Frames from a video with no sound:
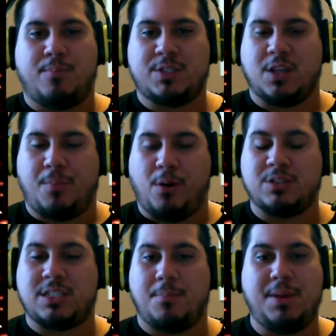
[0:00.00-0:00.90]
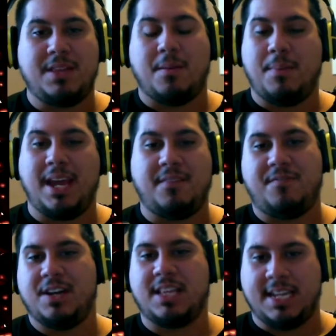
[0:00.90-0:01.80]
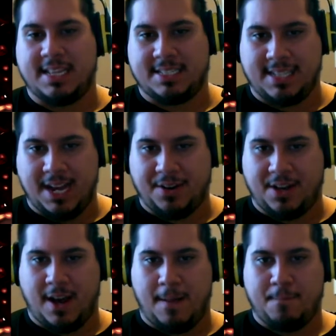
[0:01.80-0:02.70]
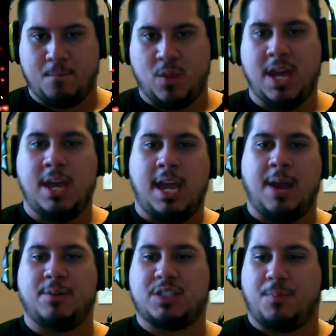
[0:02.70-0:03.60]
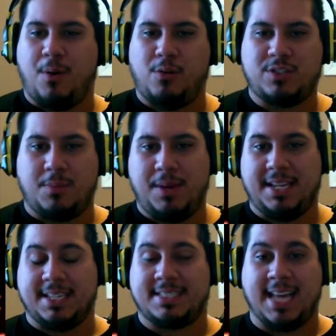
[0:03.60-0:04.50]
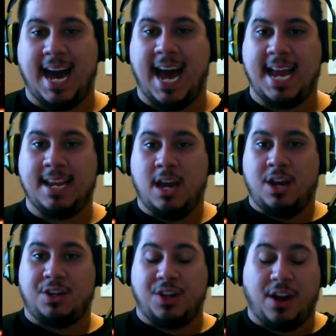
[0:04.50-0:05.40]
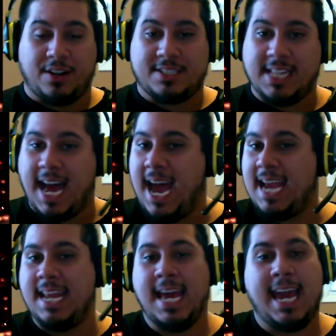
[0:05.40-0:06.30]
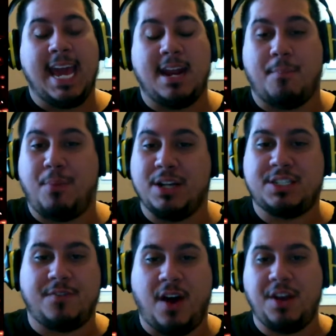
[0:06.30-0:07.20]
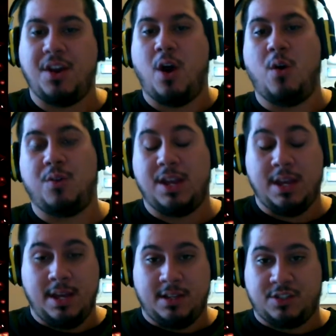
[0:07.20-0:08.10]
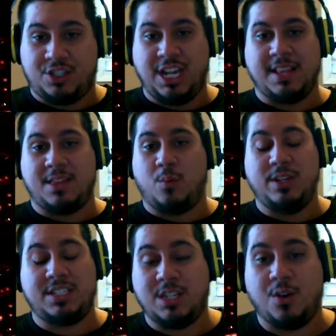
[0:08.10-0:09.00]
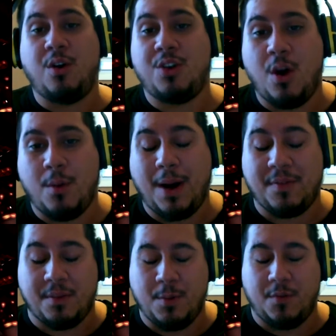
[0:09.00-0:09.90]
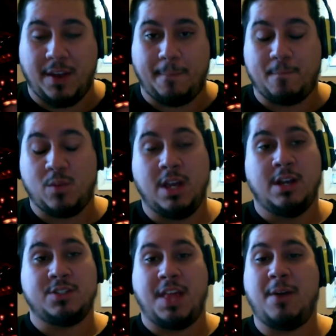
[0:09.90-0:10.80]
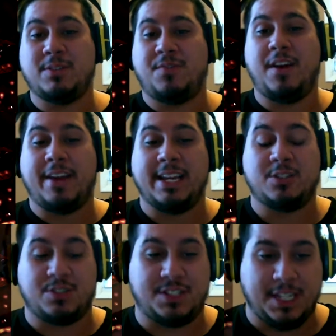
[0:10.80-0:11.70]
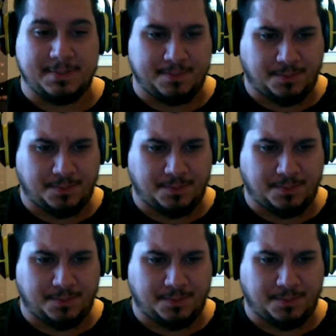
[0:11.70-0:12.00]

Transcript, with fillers: supposed to be the main villain in the Snyder Cut. It was supposed to be Desaad, Darkseid, and a bunch of unknown shit that we still don't know about the movie. So that was very interesting.